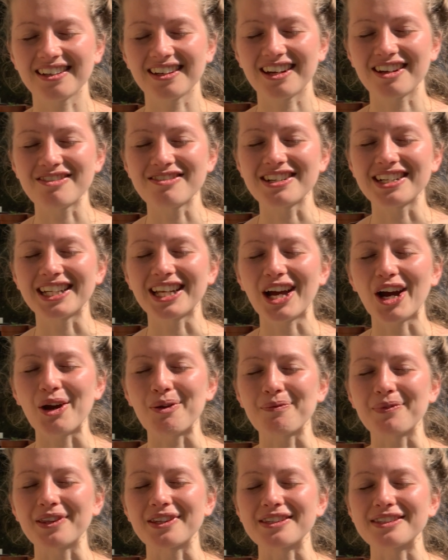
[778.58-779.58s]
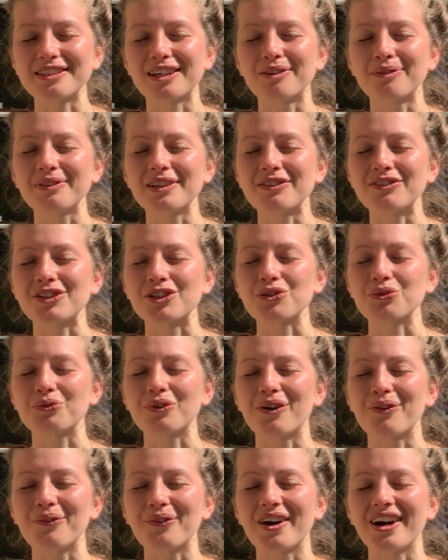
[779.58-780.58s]
I really hope that even just
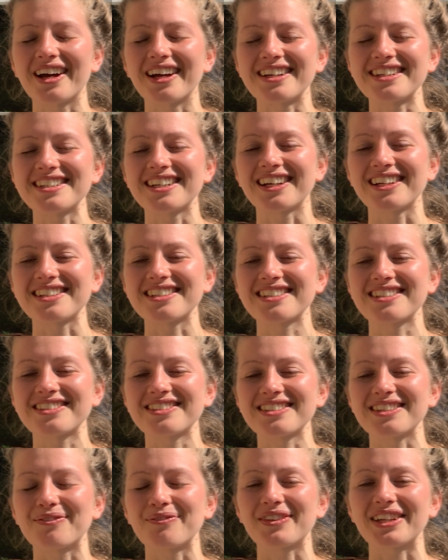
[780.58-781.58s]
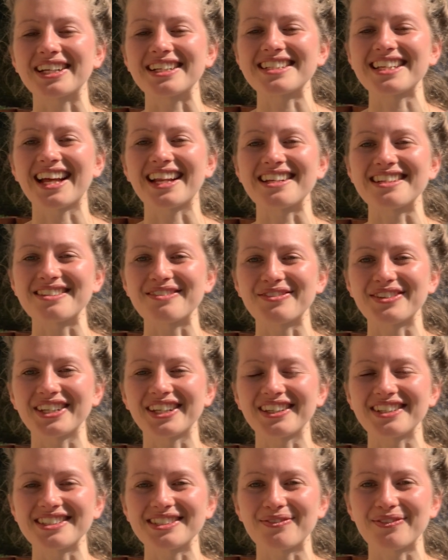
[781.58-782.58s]
one word touched something tender for
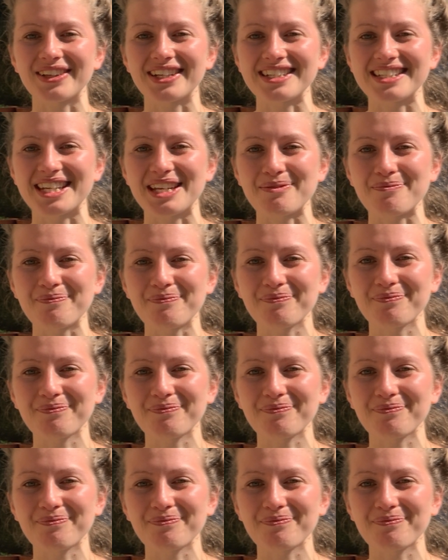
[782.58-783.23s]
you, something deep.